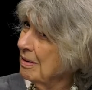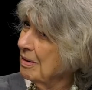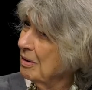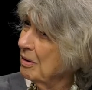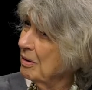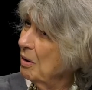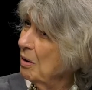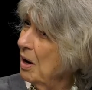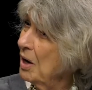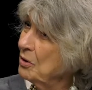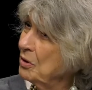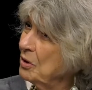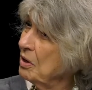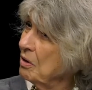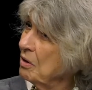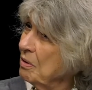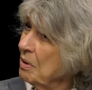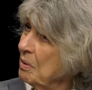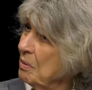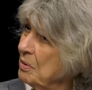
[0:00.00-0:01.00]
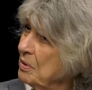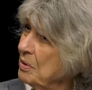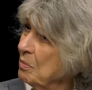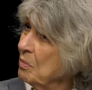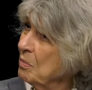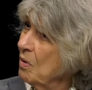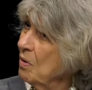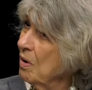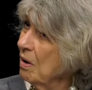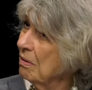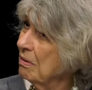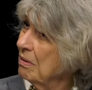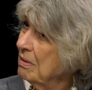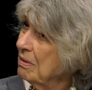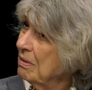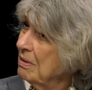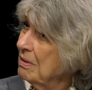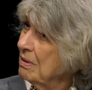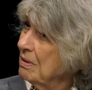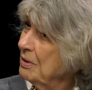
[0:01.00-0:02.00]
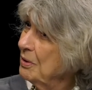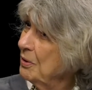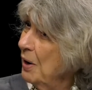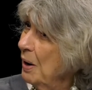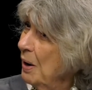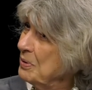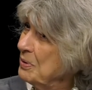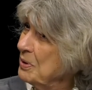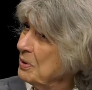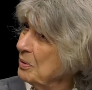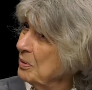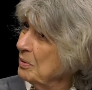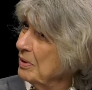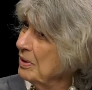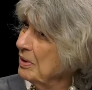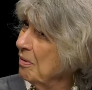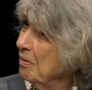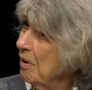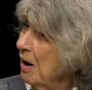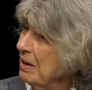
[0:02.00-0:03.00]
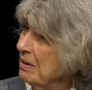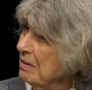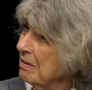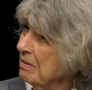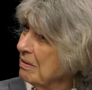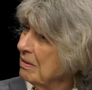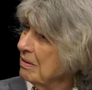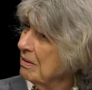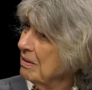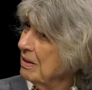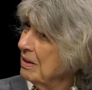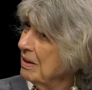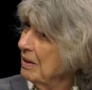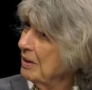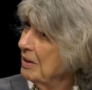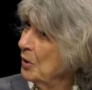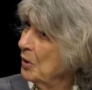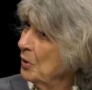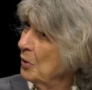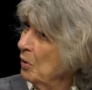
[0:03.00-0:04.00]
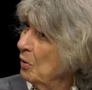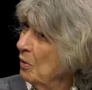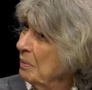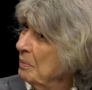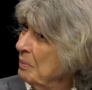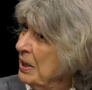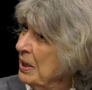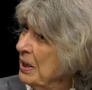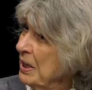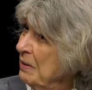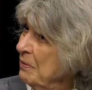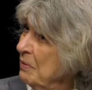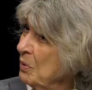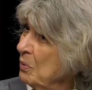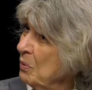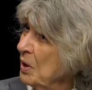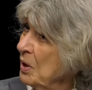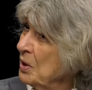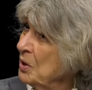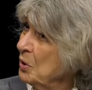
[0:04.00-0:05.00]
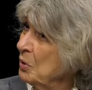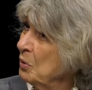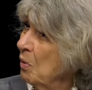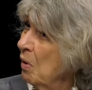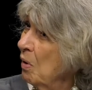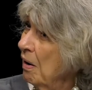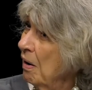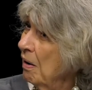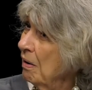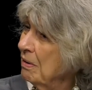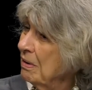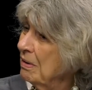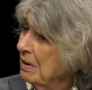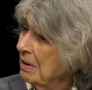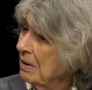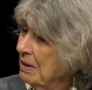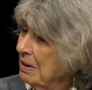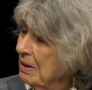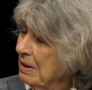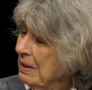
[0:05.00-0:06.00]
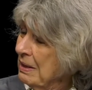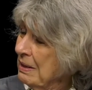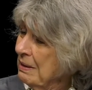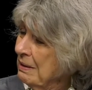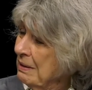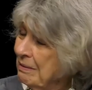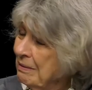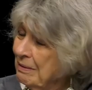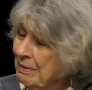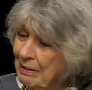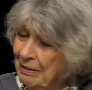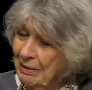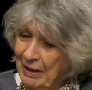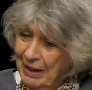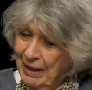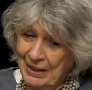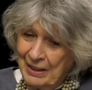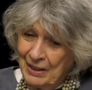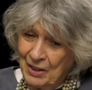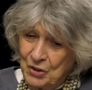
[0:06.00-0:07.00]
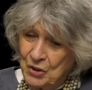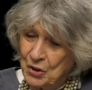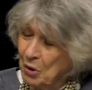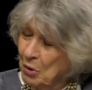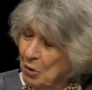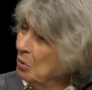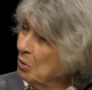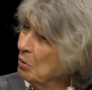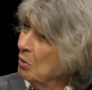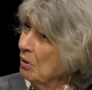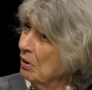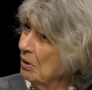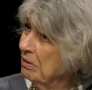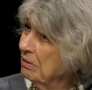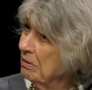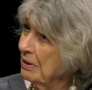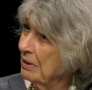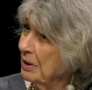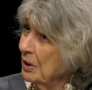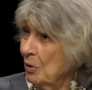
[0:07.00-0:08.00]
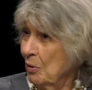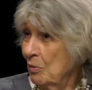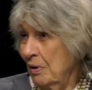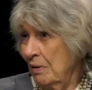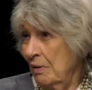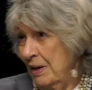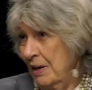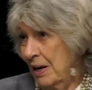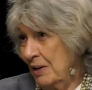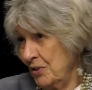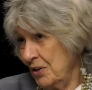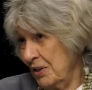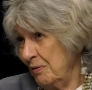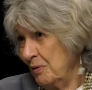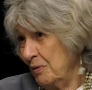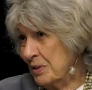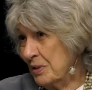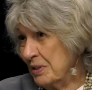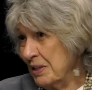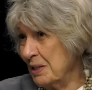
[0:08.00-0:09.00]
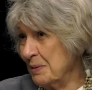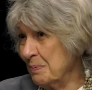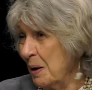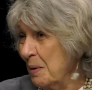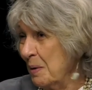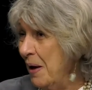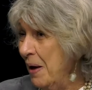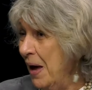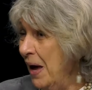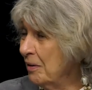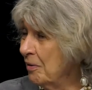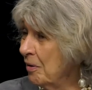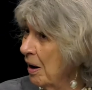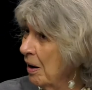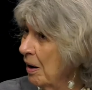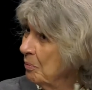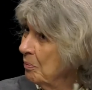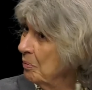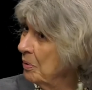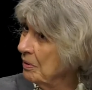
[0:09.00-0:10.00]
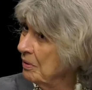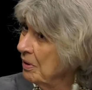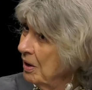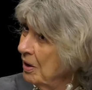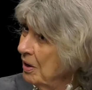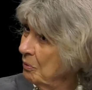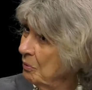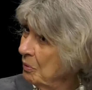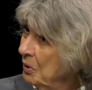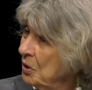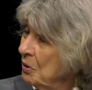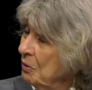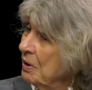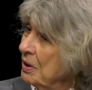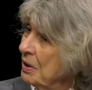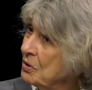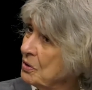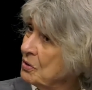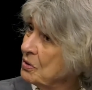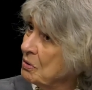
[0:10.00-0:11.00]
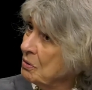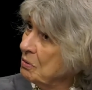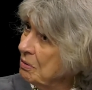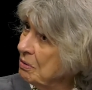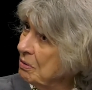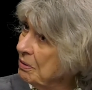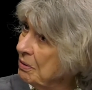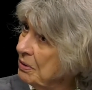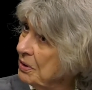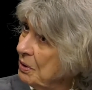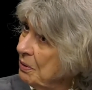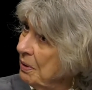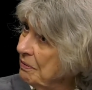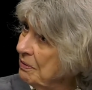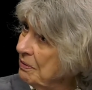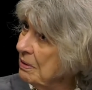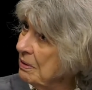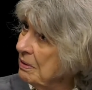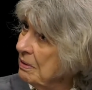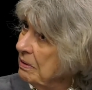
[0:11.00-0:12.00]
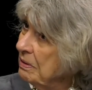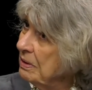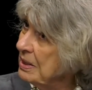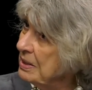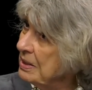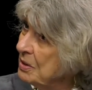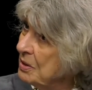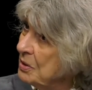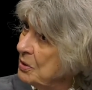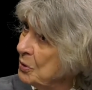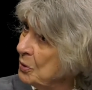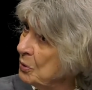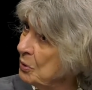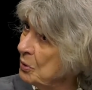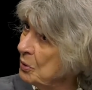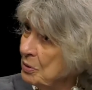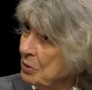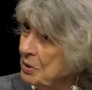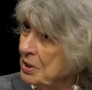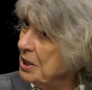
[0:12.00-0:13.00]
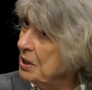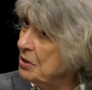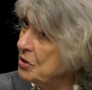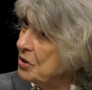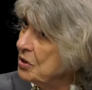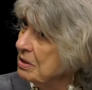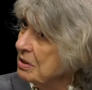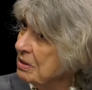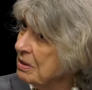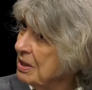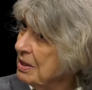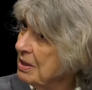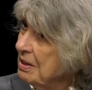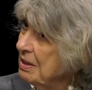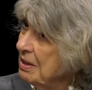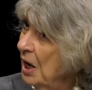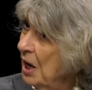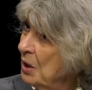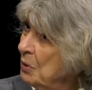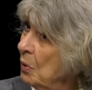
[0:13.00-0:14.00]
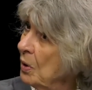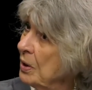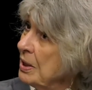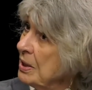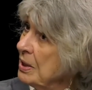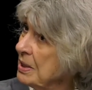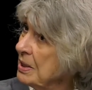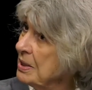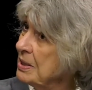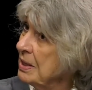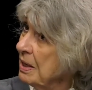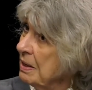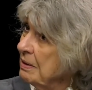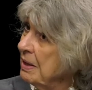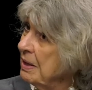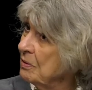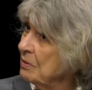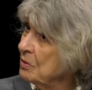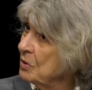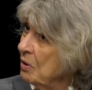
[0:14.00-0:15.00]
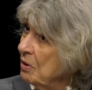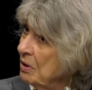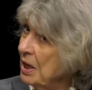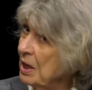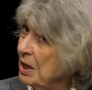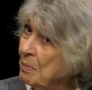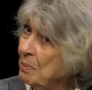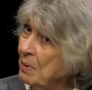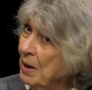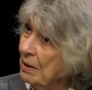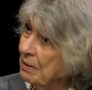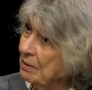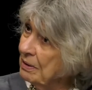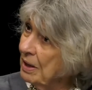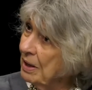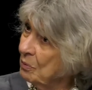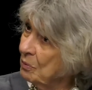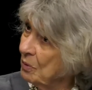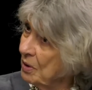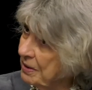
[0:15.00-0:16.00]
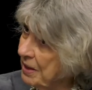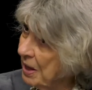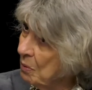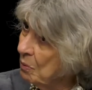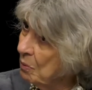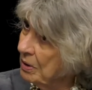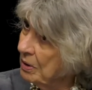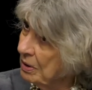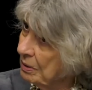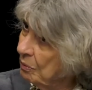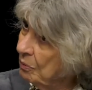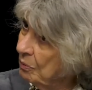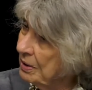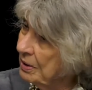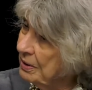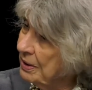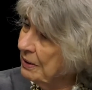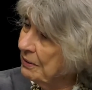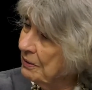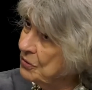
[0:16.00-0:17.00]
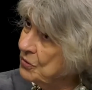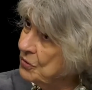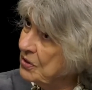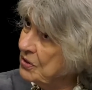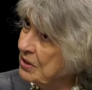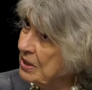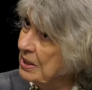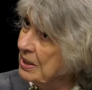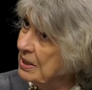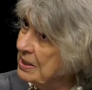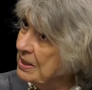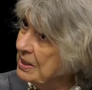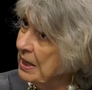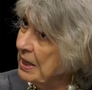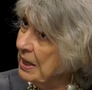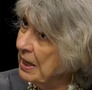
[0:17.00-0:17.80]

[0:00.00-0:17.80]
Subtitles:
I couldn't agree with you more. You're absolutely right. Even when you are in a school, I'm not sure, of course, that's my background, but when you're in a school, you have to listen to your teachers and what it is that they're talking about and what they're interested in seeing.